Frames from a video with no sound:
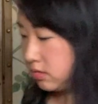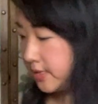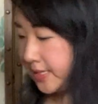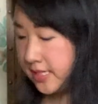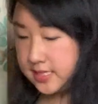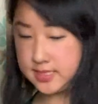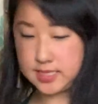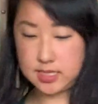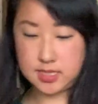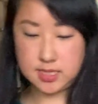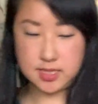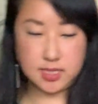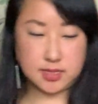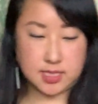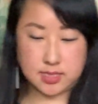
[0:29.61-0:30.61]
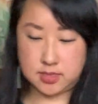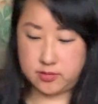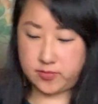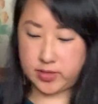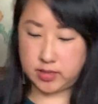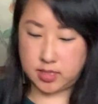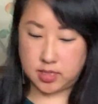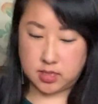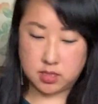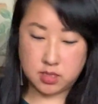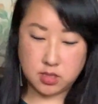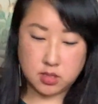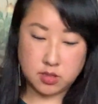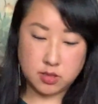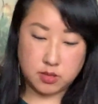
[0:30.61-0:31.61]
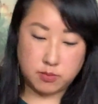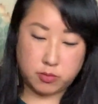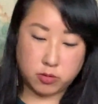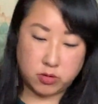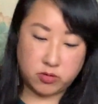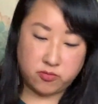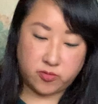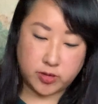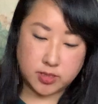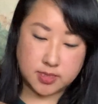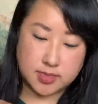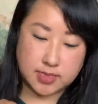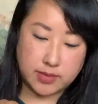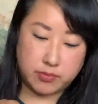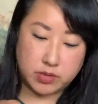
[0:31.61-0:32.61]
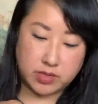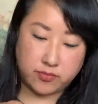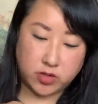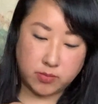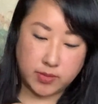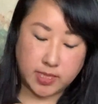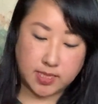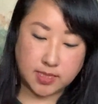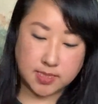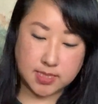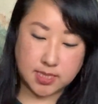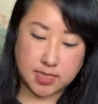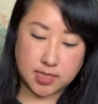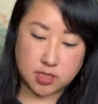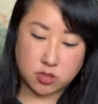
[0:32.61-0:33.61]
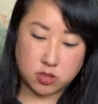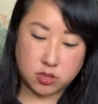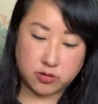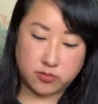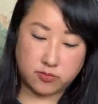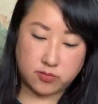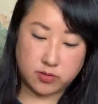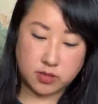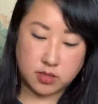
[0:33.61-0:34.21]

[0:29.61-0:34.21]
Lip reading: Like I said, I think that's a very important first step whenever you're making tea, to kind of